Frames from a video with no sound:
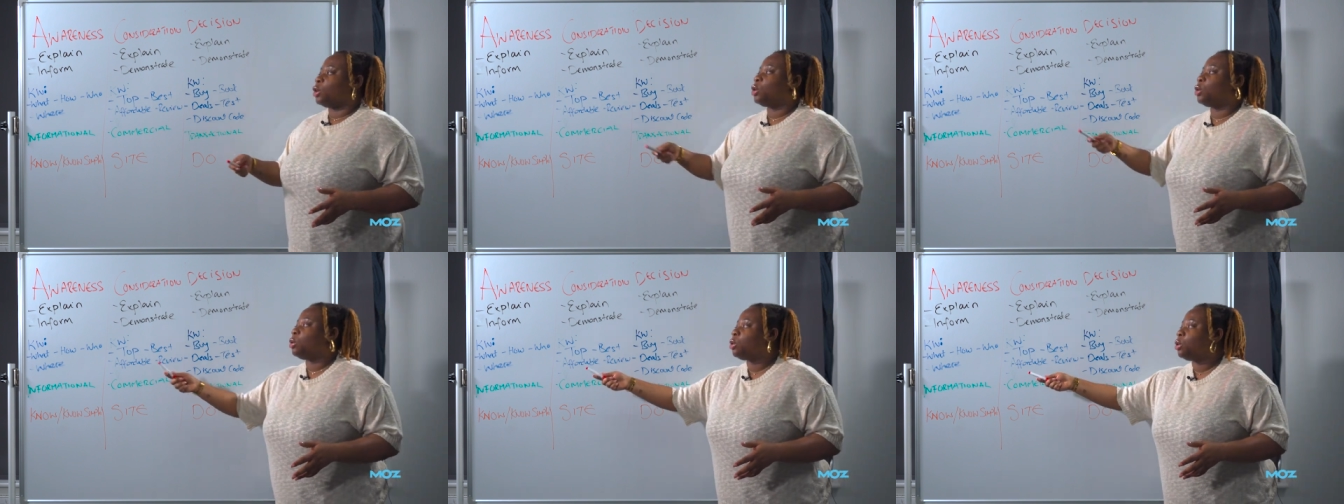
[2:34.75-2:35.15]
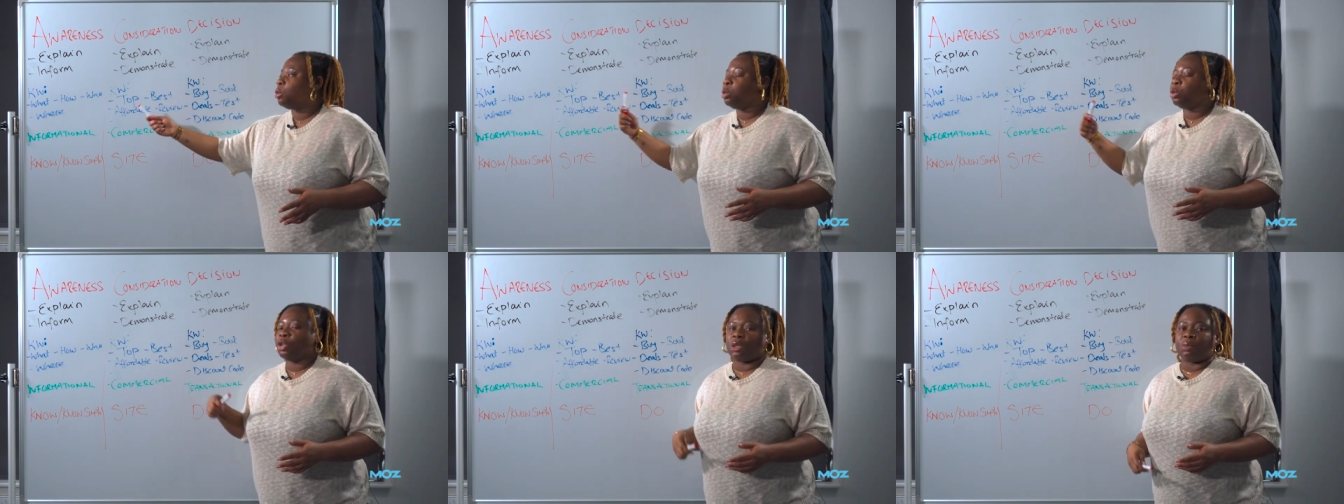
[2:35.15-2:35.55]
Google
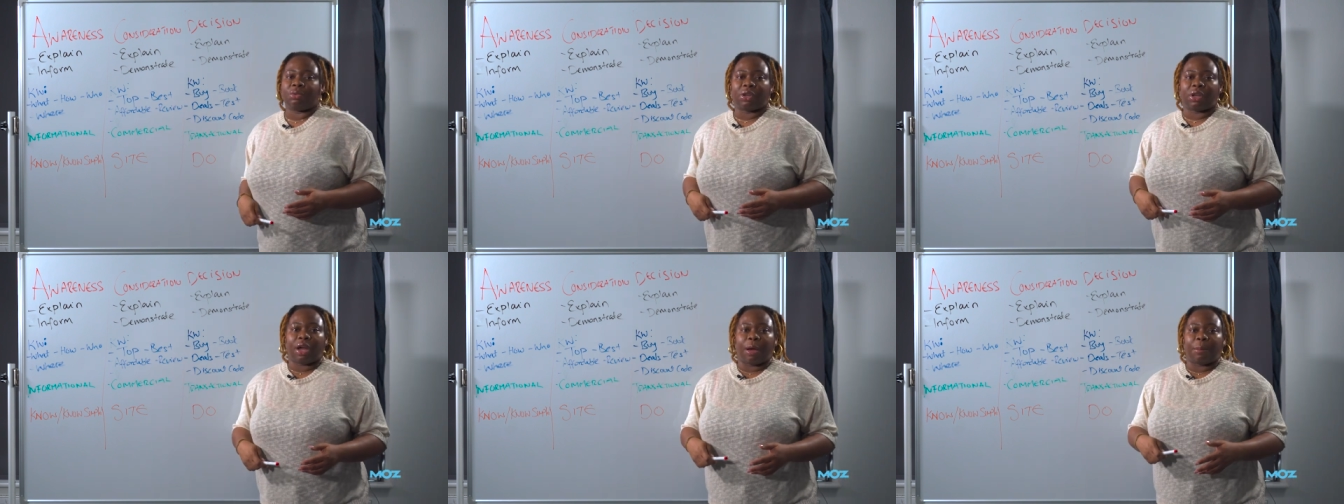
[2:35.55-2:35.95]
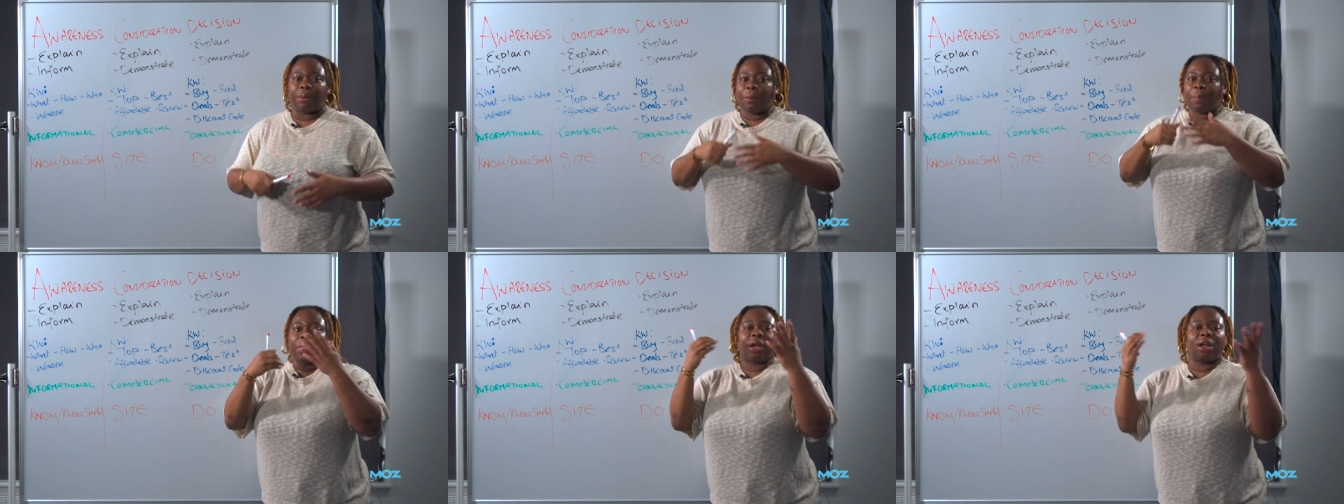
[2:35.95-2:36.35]
will just bring
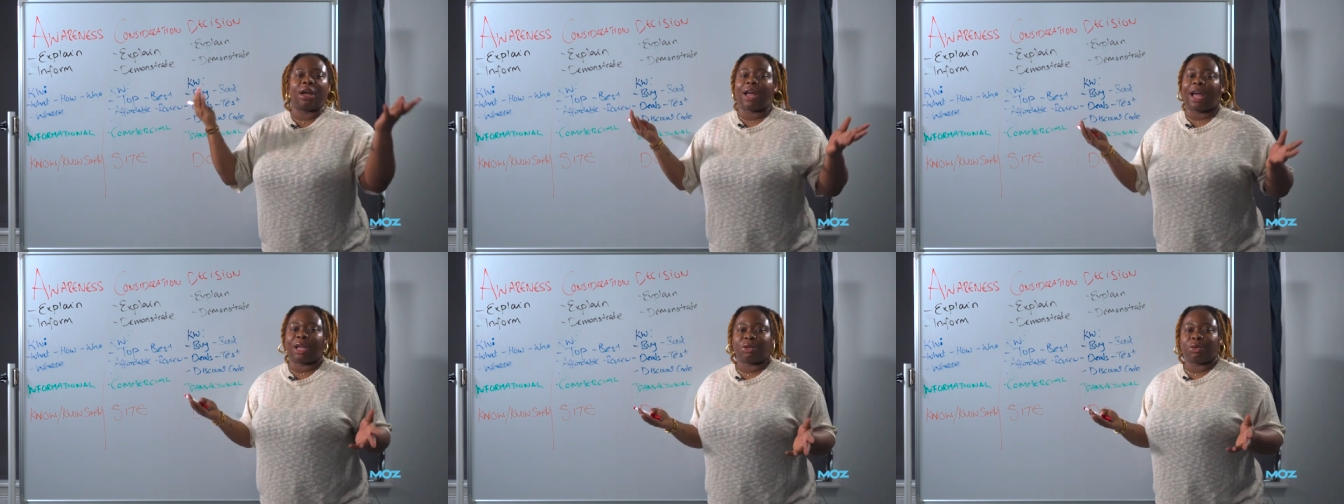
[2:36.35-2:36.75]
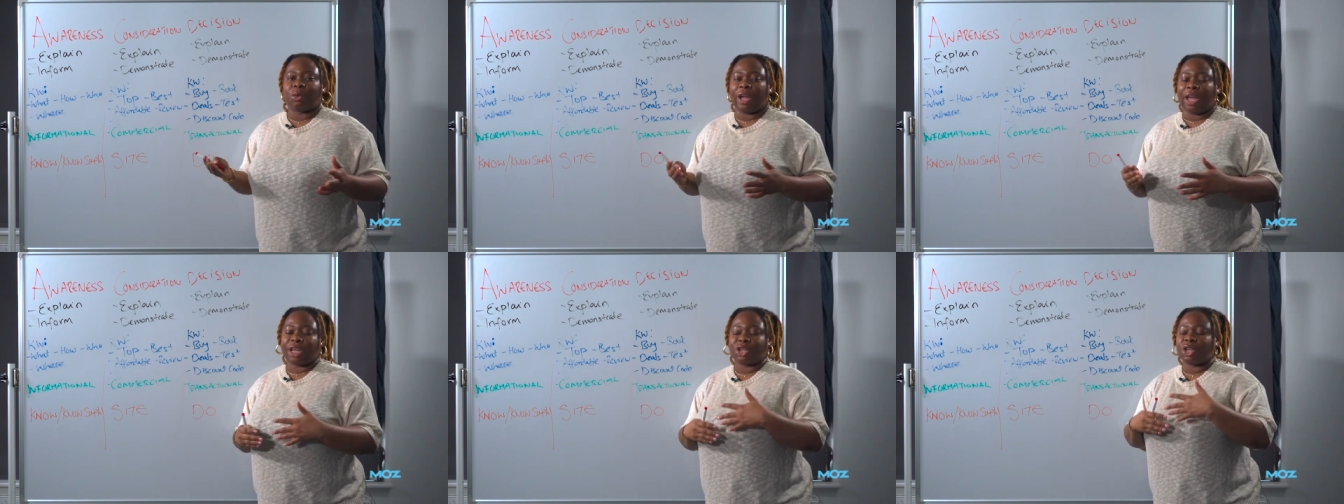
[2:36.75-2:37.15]
up her actual
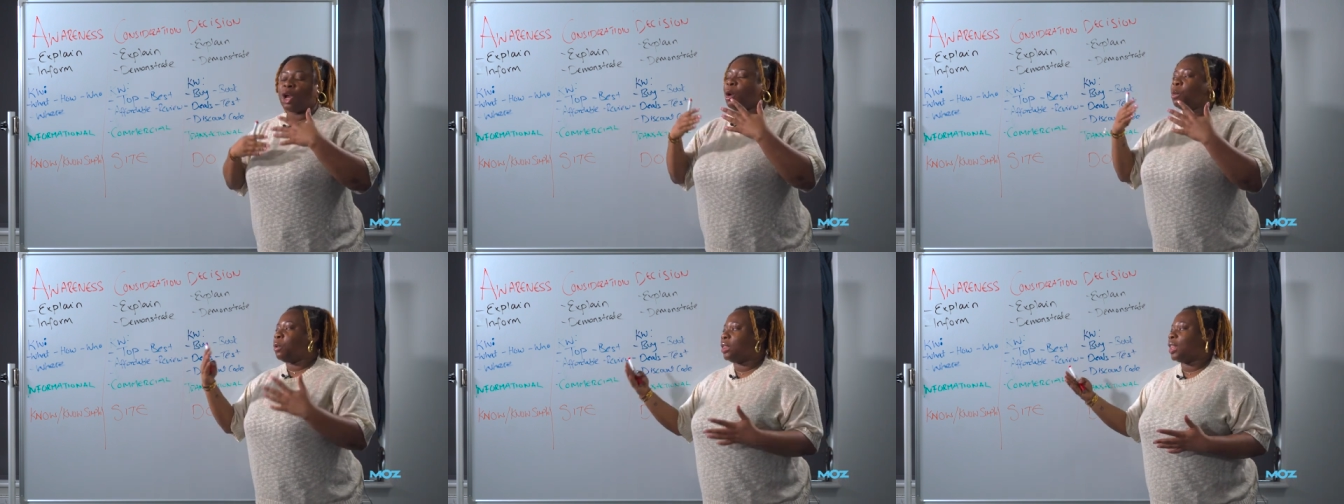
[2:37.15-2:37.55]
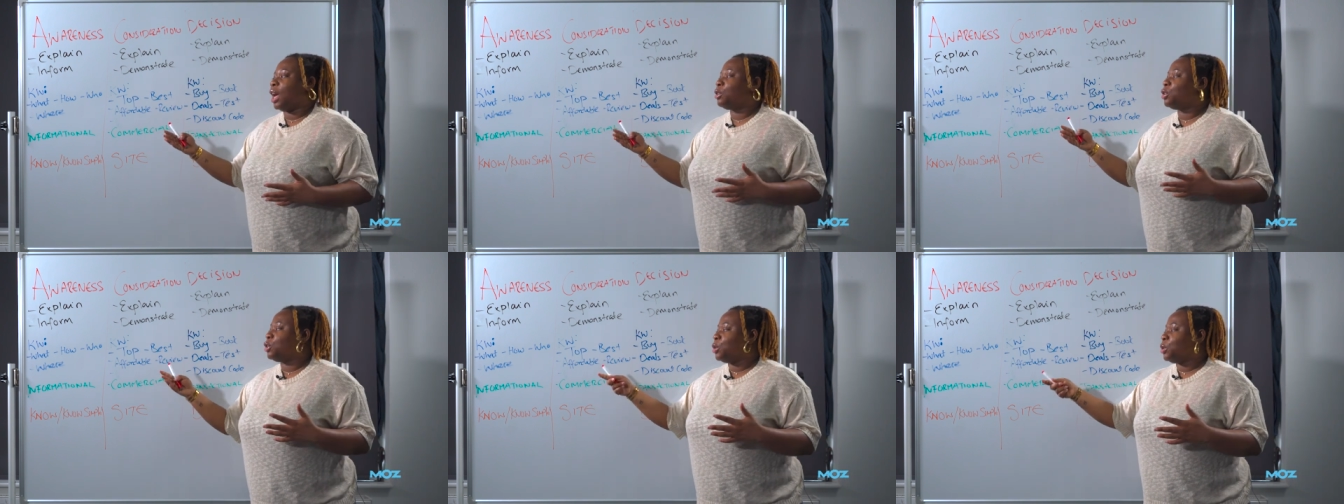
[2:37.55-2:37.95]
age
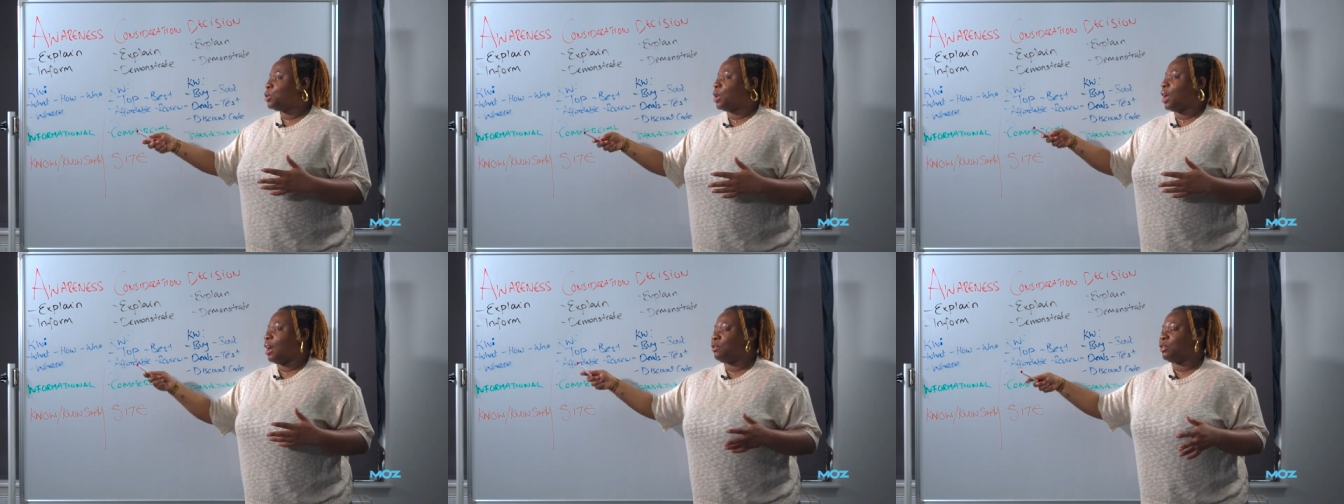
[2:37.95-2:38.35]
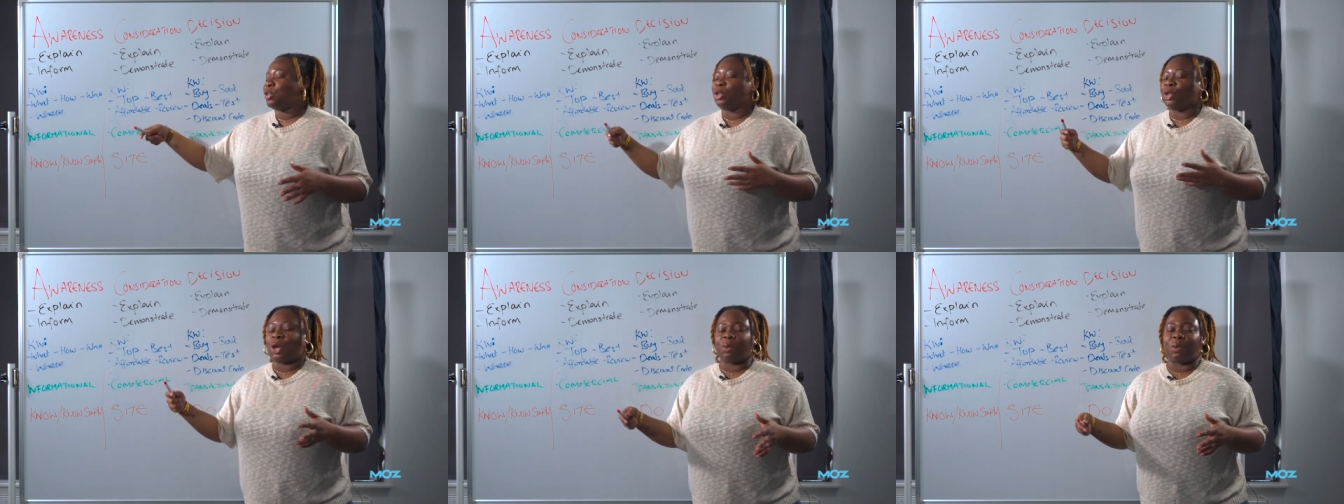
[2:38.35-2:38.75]
without the user having
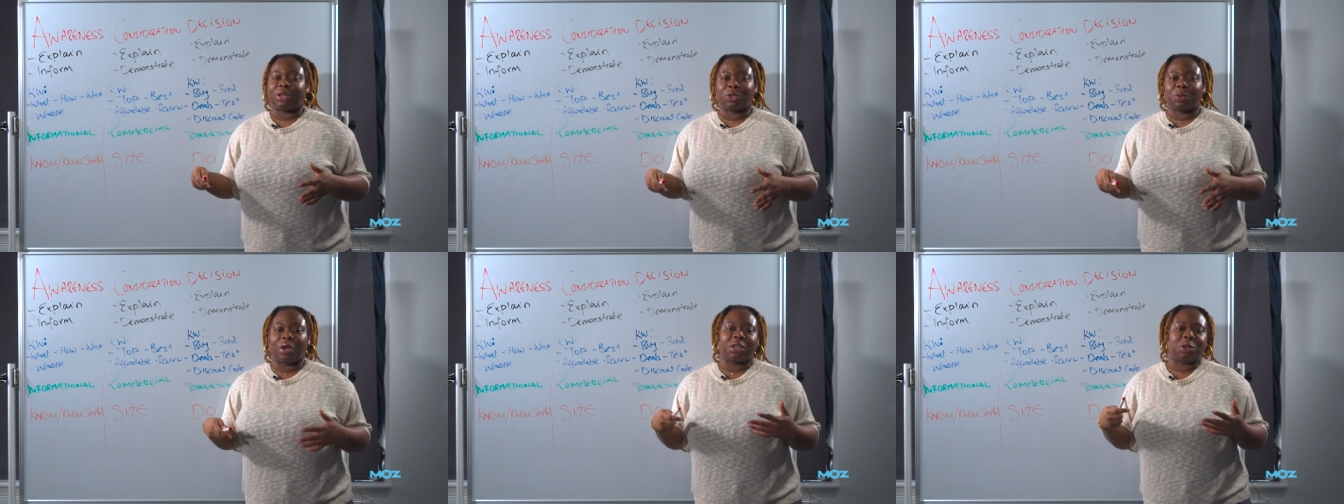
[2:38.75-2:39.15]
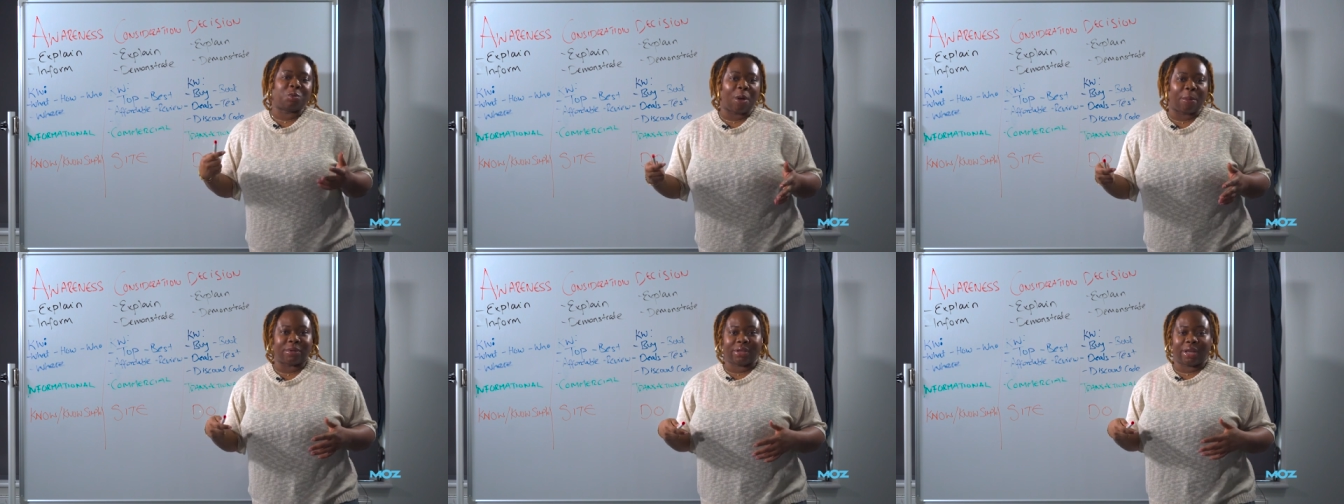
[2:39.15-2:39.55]
to go into any
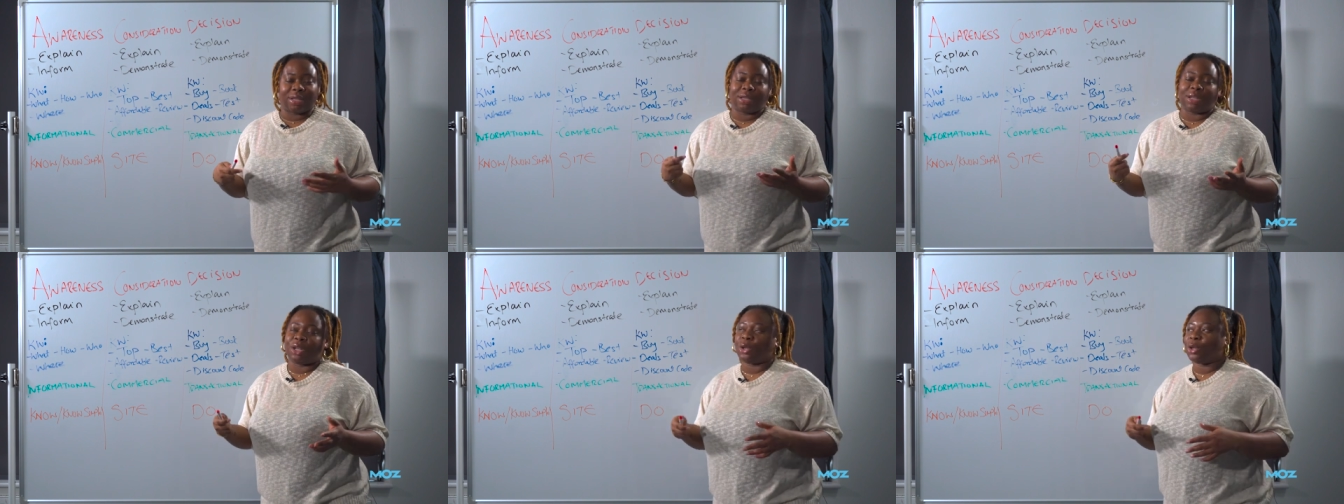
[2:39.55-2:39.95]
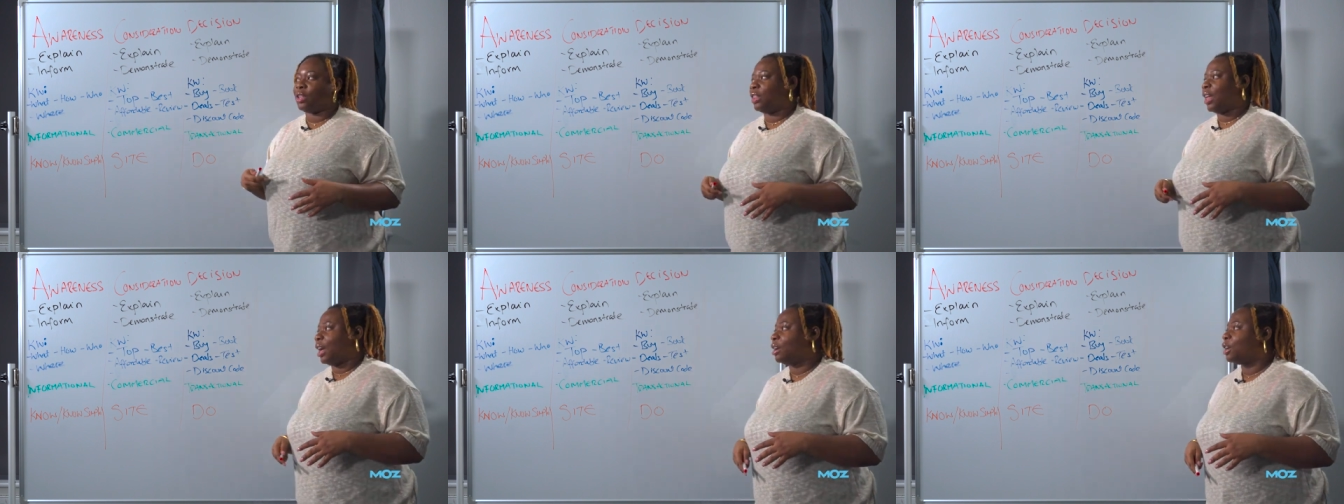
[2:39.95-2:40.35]
website to look
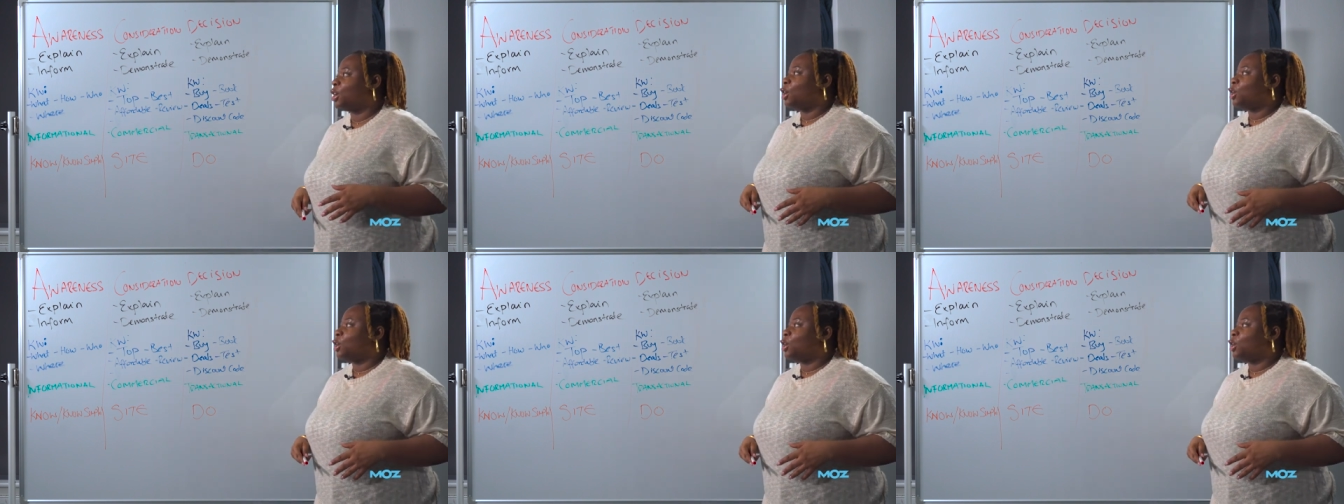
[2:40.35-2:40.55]
at that.